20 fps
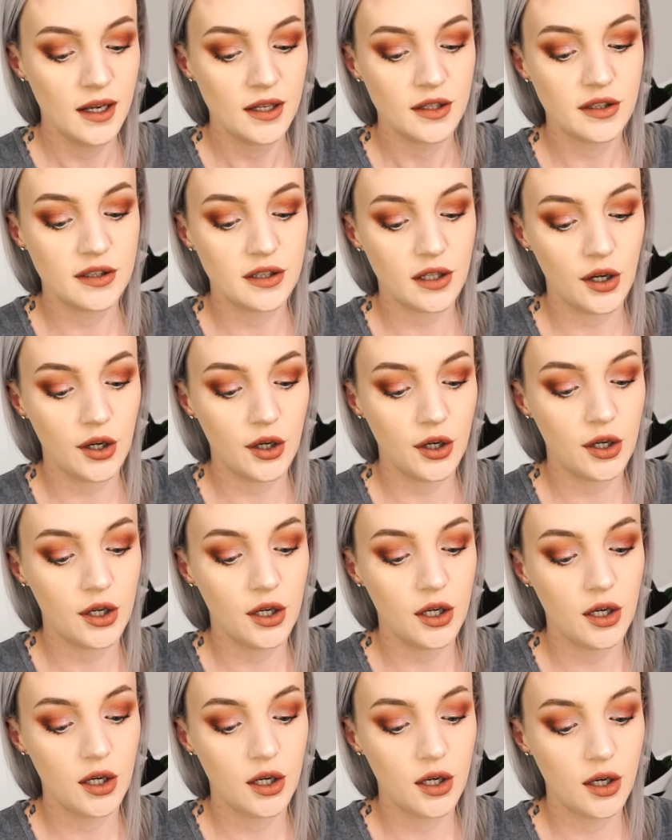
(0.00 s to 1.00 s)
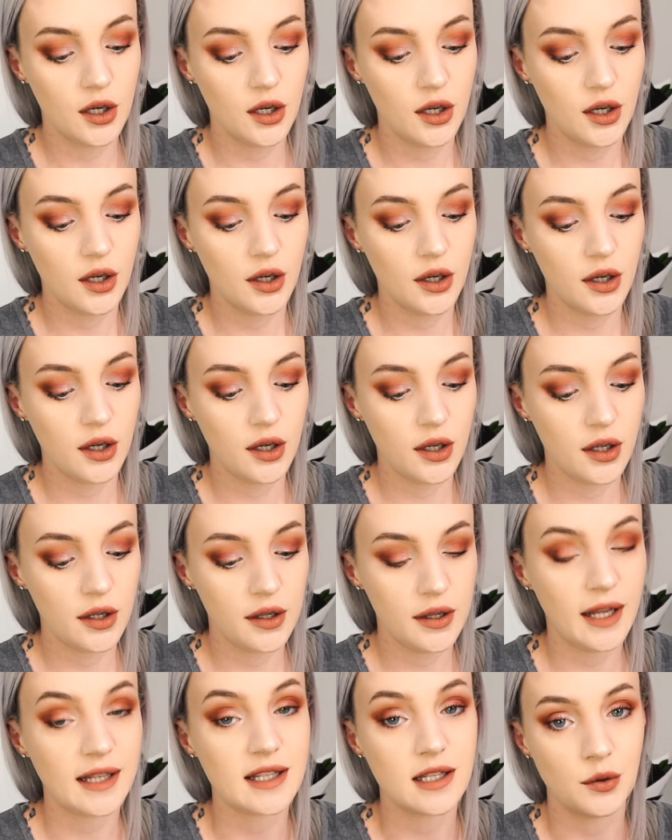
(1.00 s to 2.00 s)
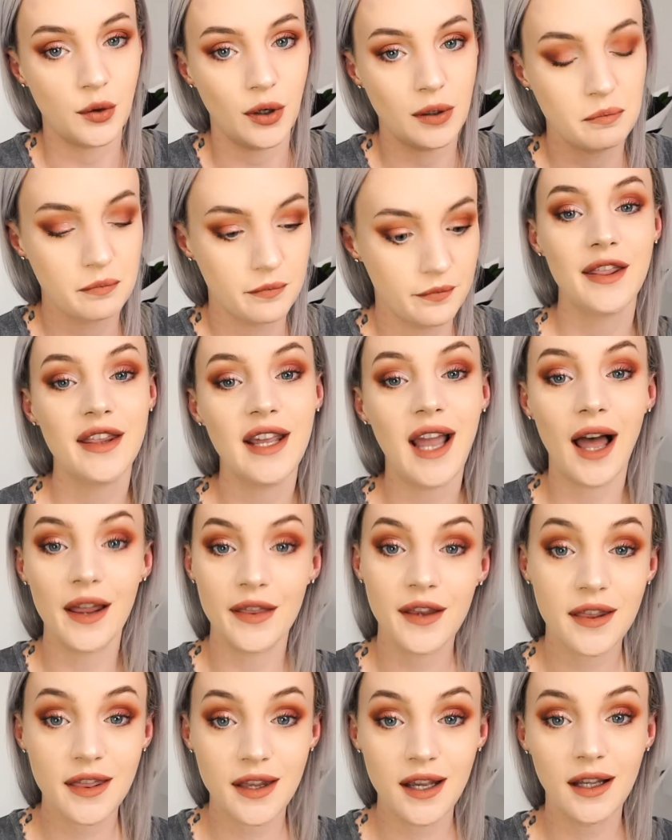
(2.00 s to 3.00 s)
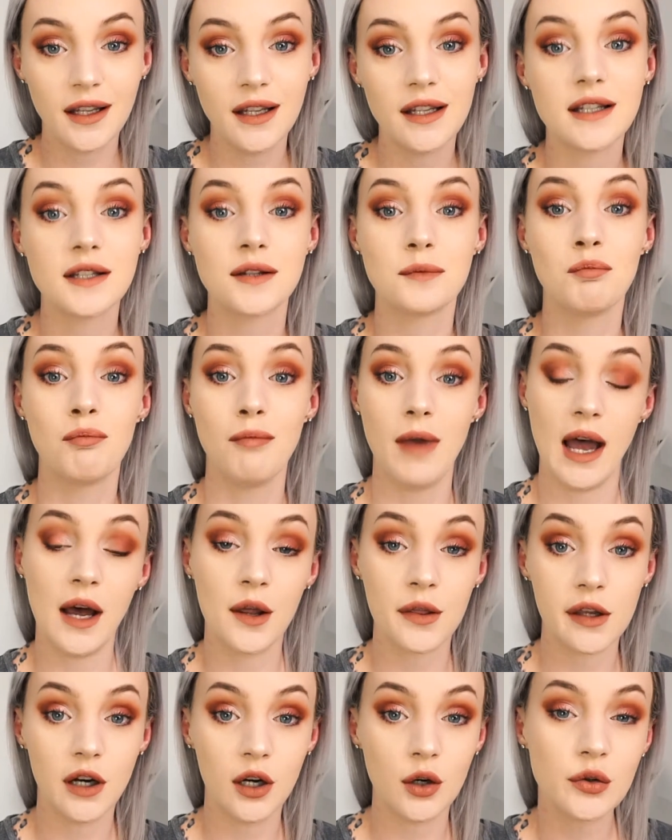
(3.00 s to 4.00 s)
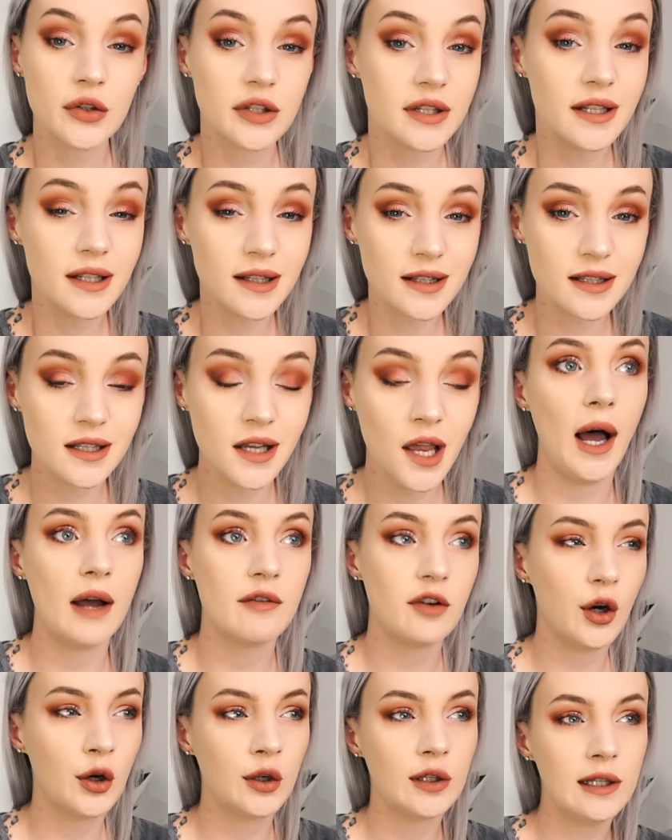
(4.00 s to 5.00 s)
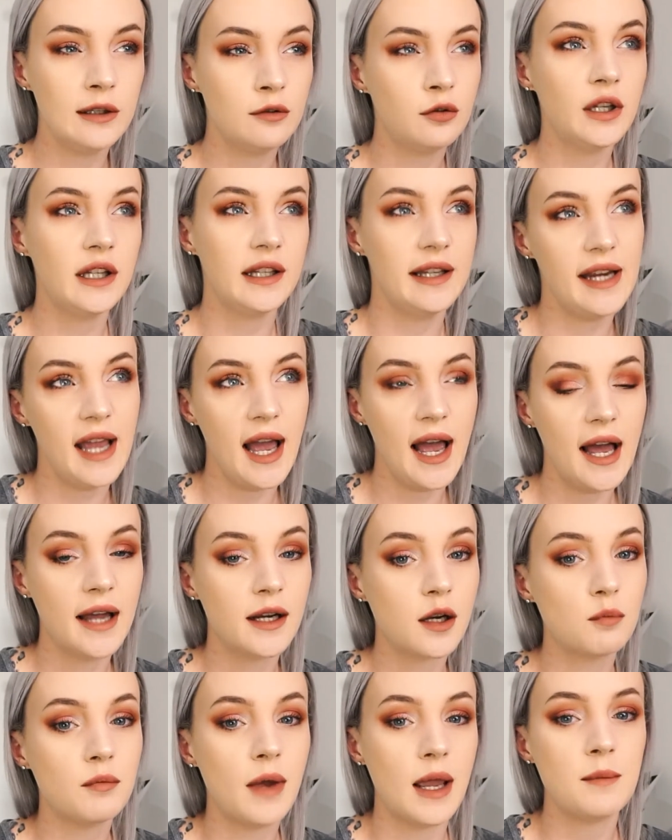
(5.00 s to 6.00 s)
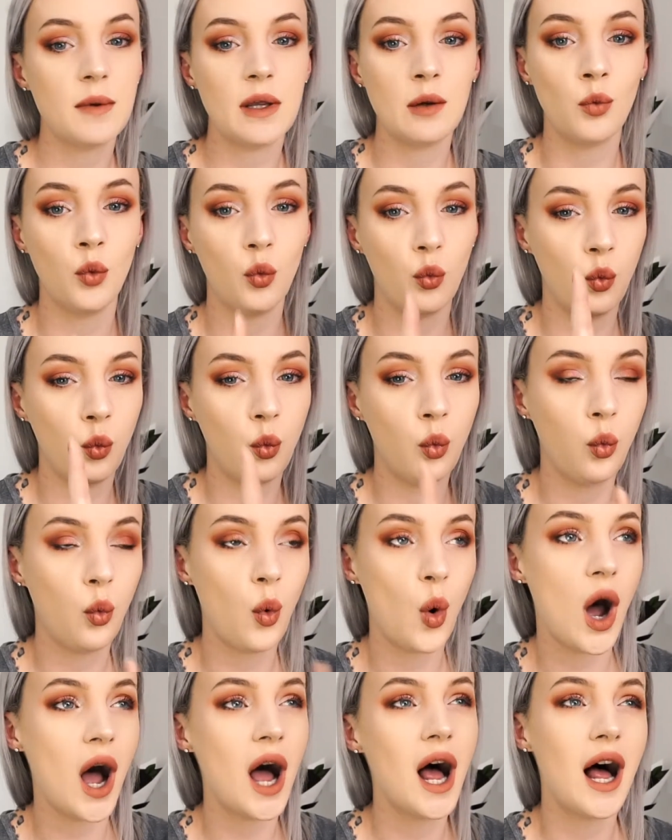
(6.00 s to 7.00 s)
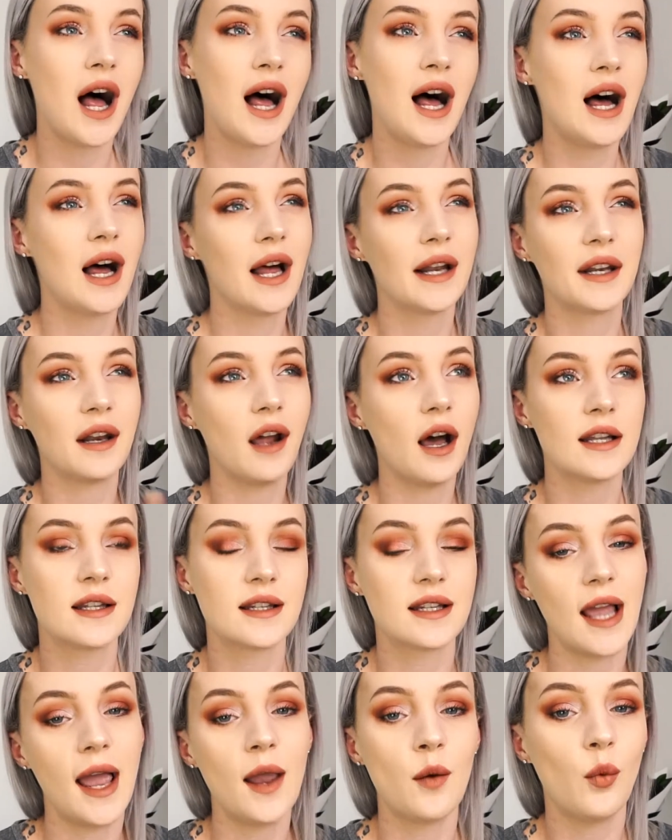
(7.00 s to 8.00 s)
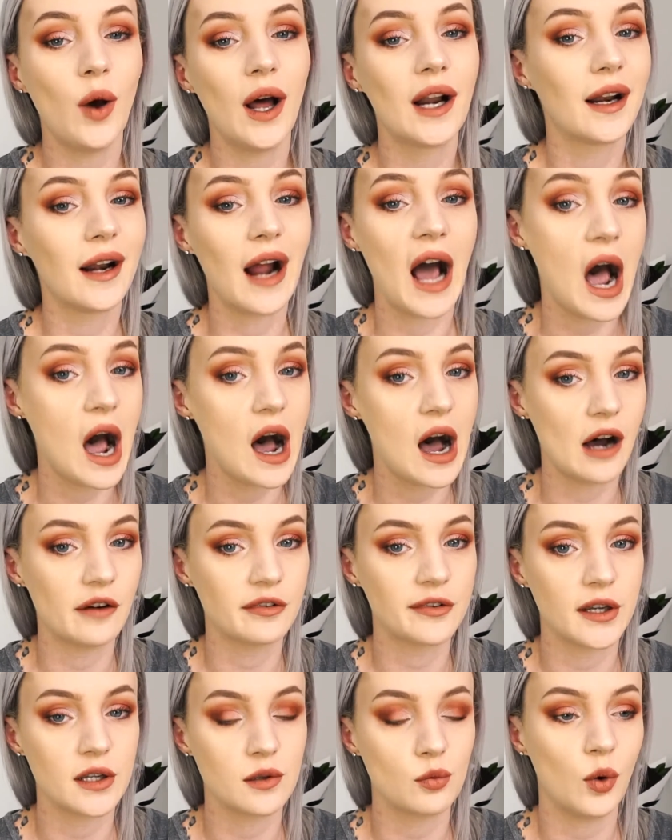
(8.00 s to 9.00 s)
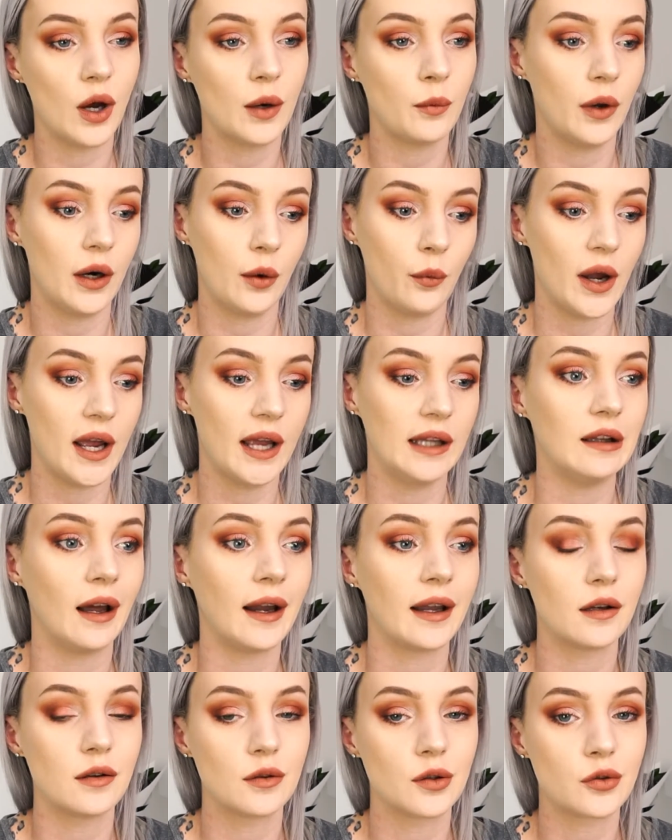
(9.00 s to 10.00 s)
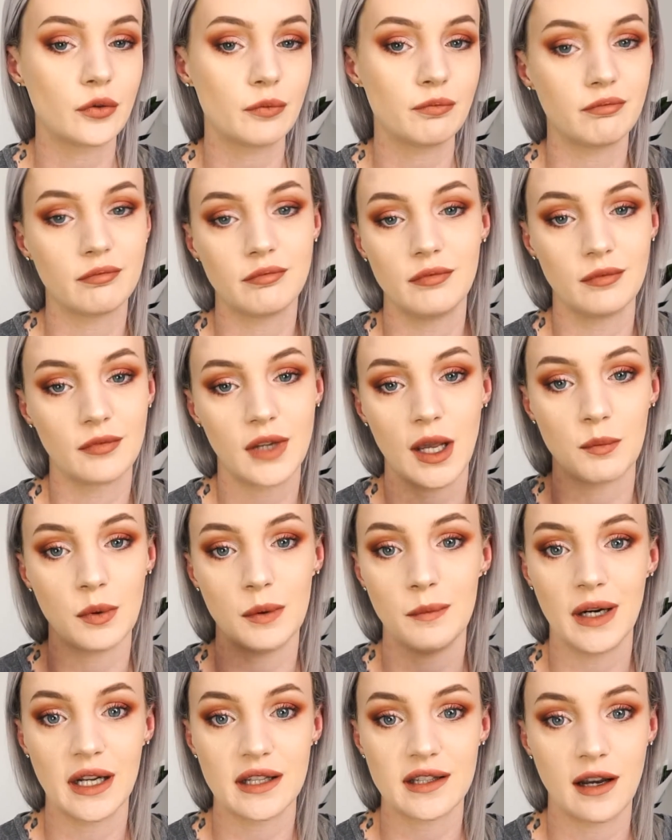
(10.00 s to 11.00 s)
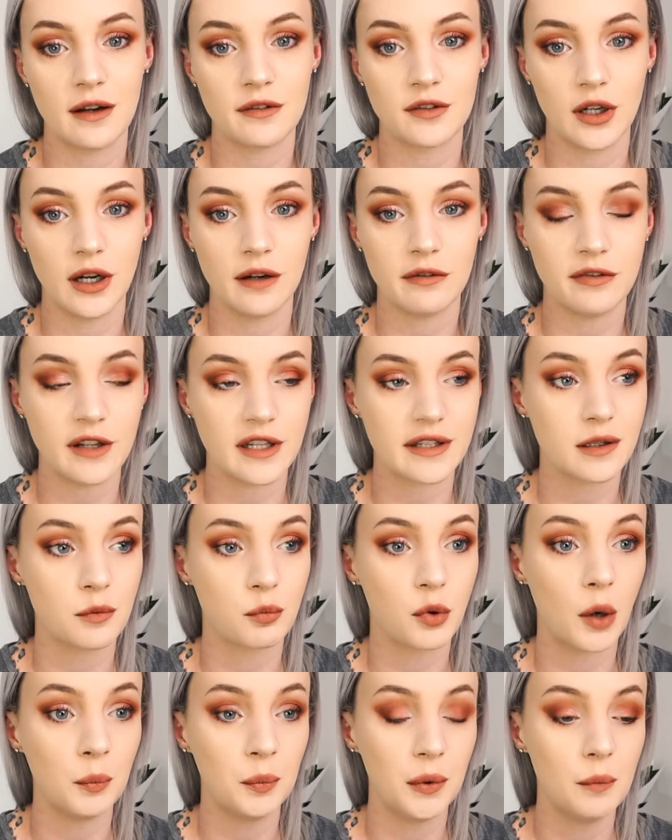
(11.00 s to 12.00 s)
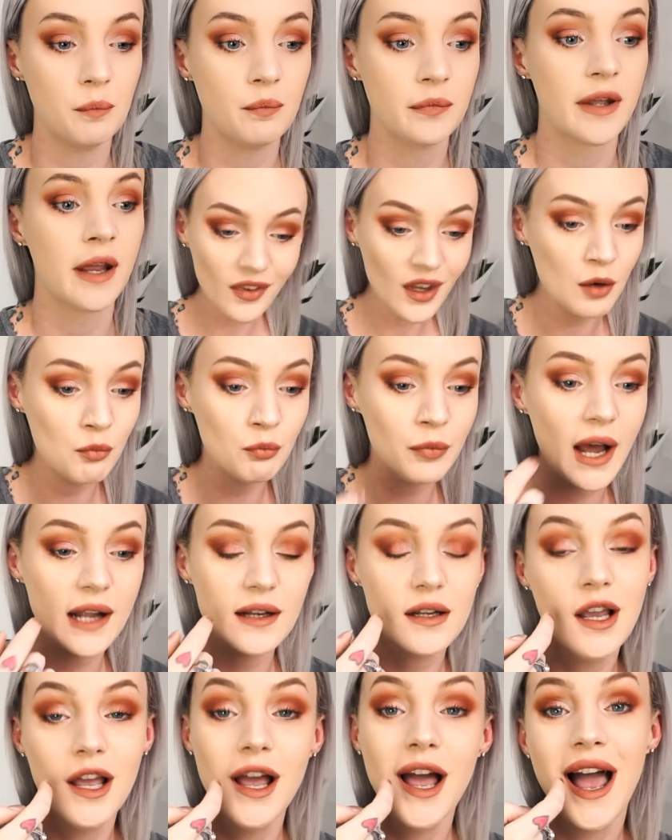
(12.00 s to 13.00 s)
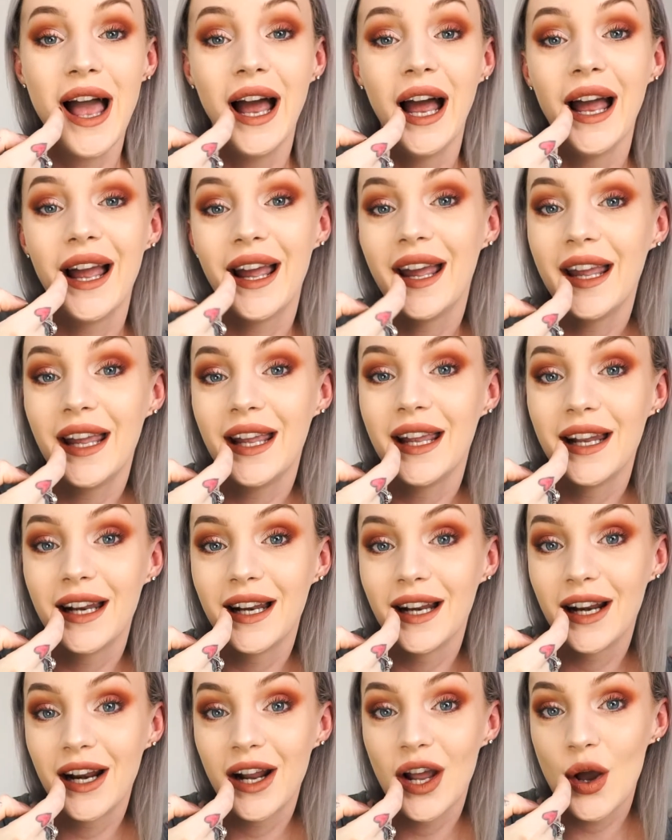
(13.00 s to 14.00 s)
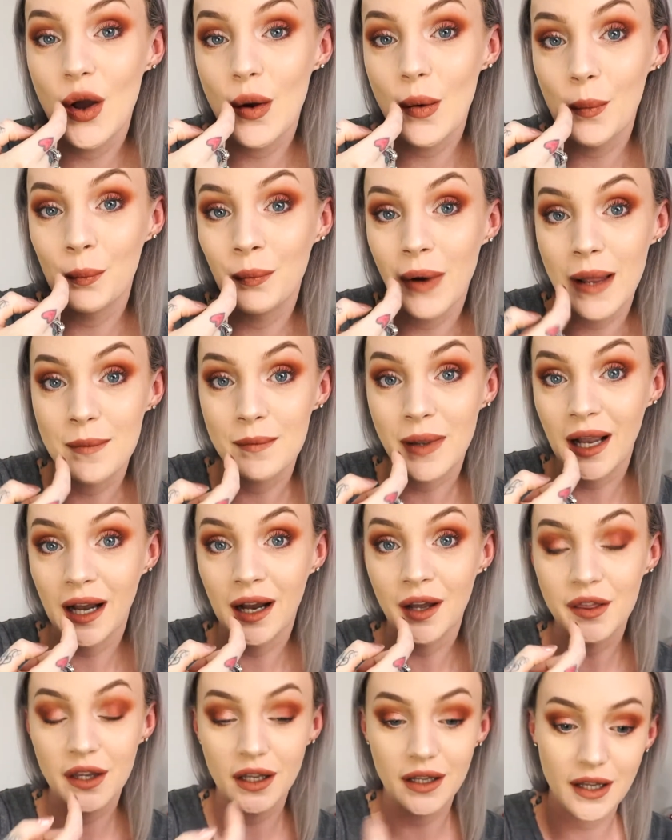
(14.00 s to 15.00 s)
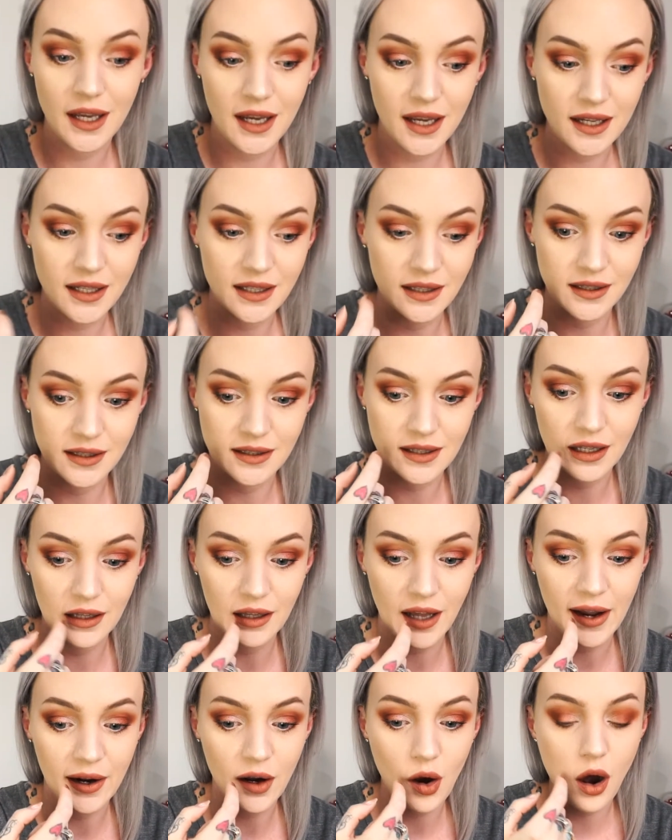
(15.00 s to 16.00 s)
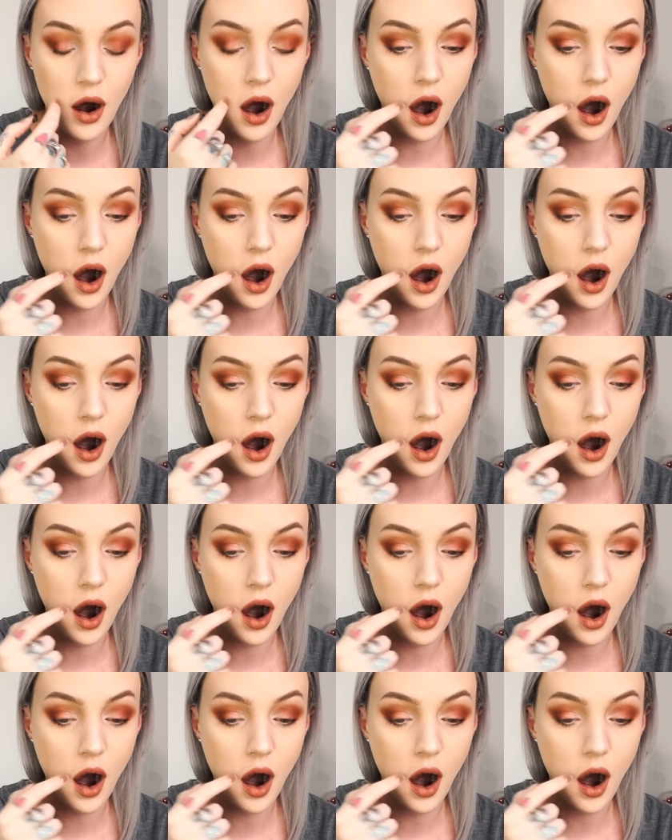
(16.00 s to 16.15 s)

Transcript: So that's annoying. The other thing is mouth ulcers. I've only really had maybe one, I'd say 1.5, because one went away in like a couple of minutes after I fixed the problem. But in my mouth there is like